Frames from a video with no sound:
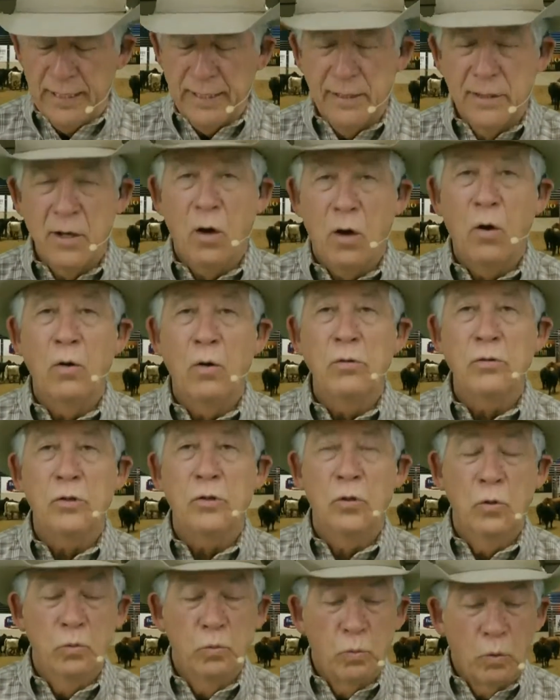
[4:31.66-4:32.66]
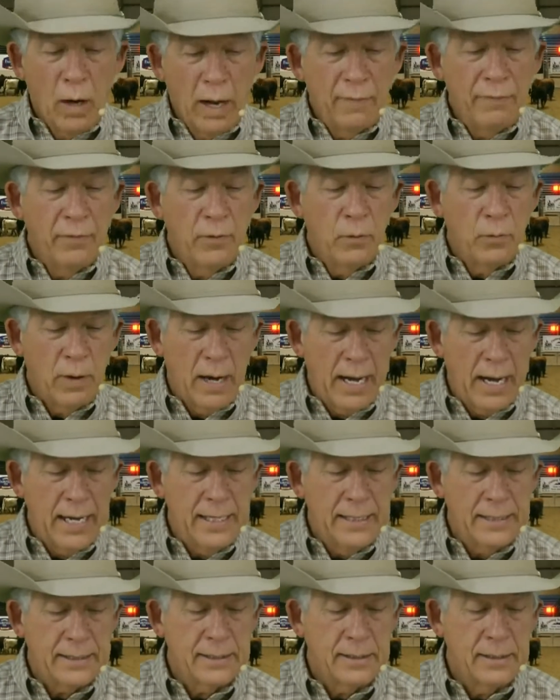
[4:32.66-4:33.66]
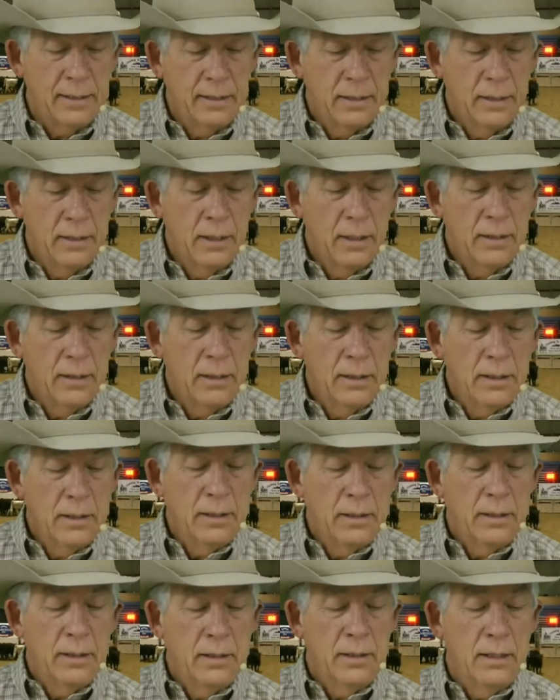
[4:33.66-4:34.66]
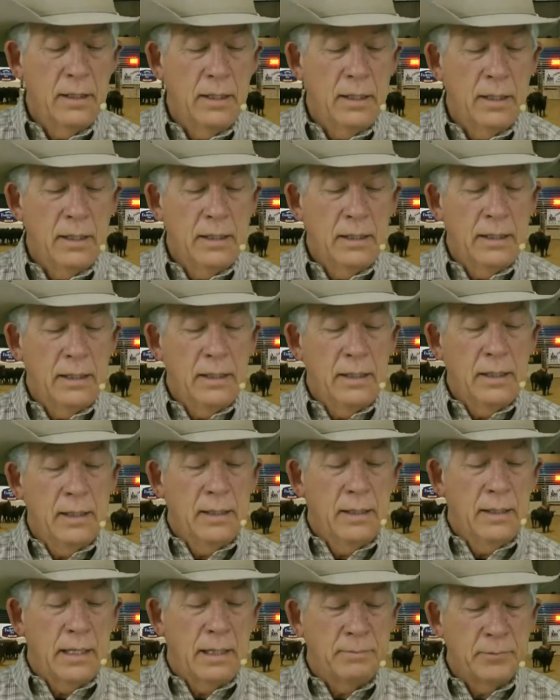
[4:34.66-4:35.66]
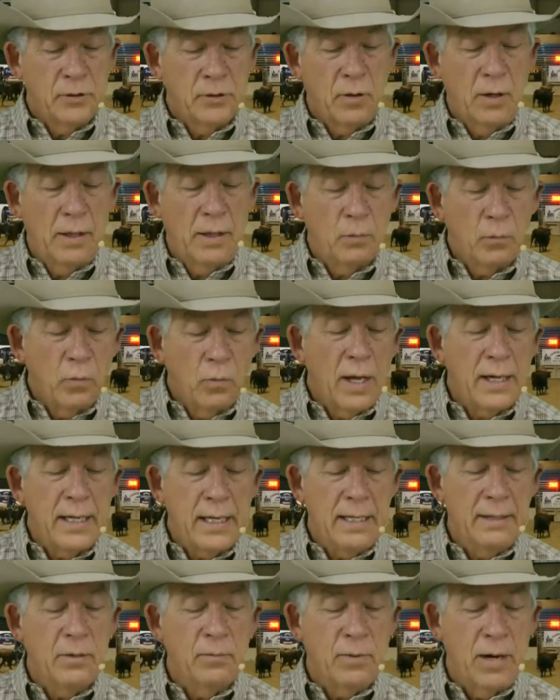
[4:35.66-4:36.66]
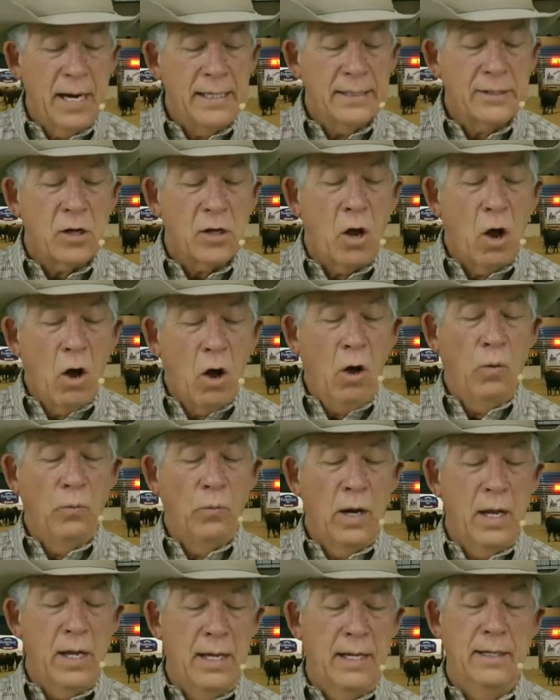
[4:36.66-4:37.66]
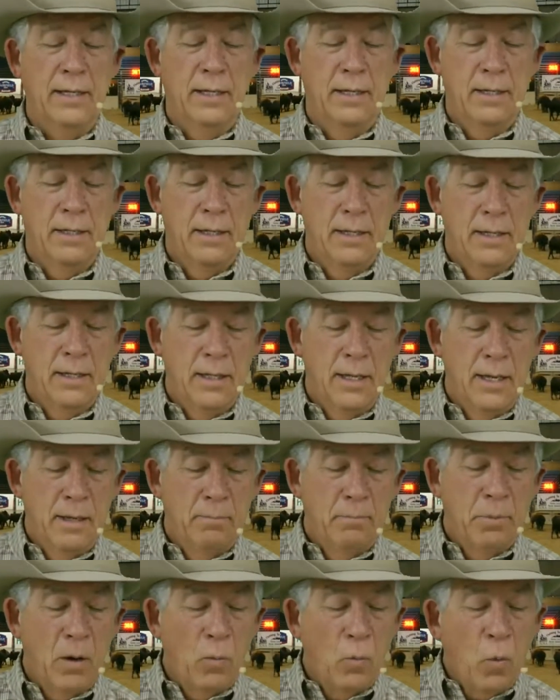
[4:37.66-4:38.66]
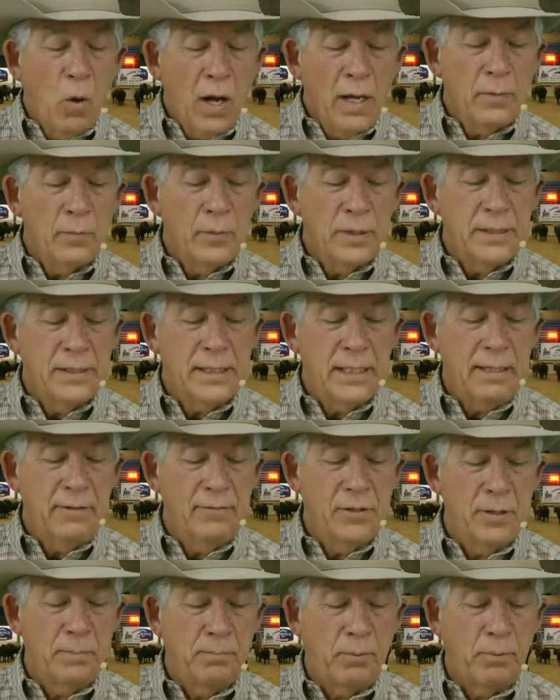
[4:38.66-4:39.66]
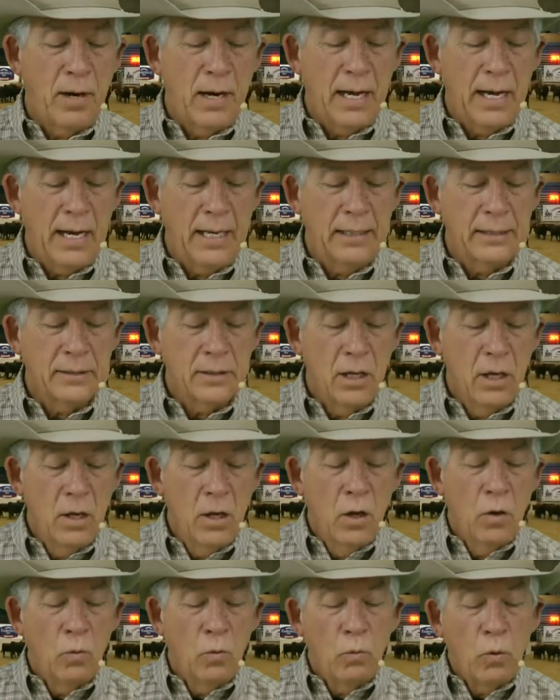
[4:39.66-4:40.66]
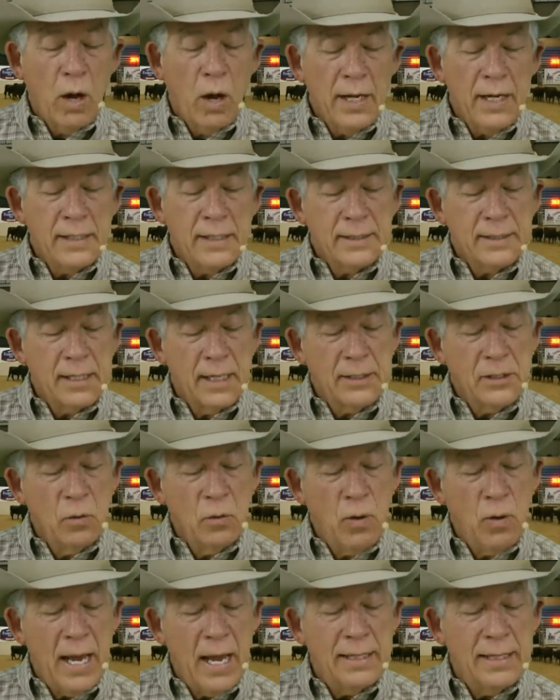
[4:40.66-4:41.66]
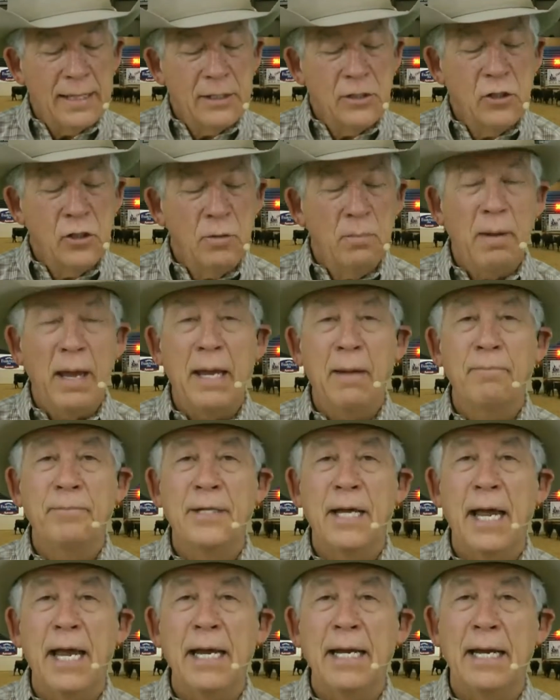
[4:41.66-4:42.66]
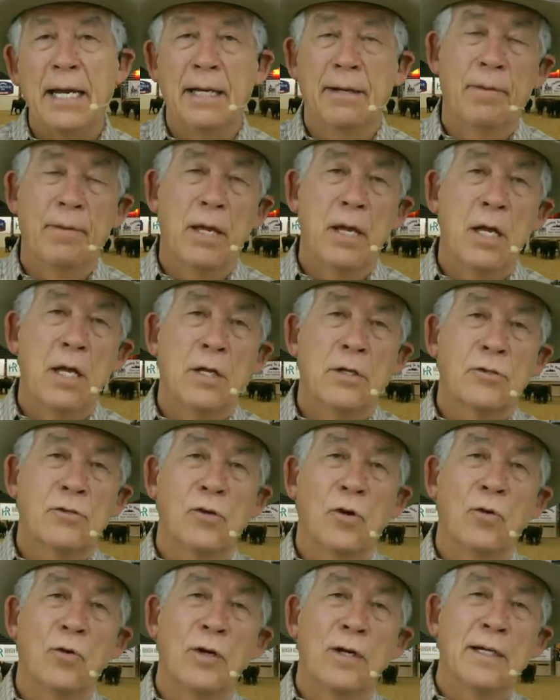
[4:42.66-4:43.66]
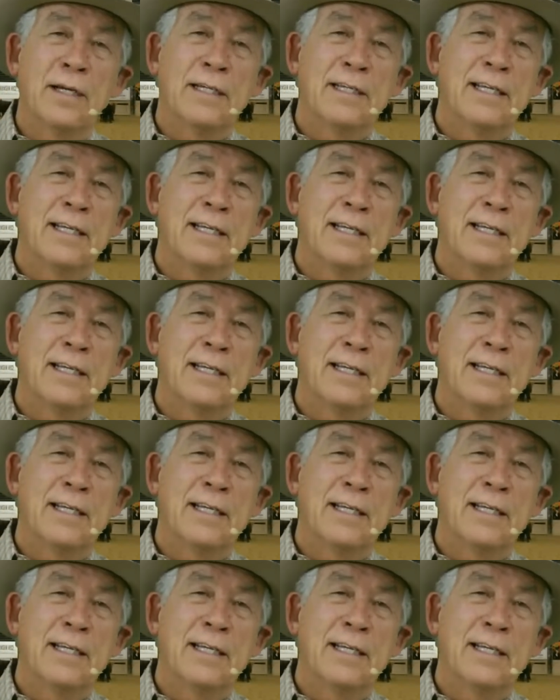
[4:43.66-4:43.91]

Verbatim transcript: that those who run the race, uh, I'm sorry, that run in the race, all run, but one receives the prize? Run in such a way that you may obtain it. So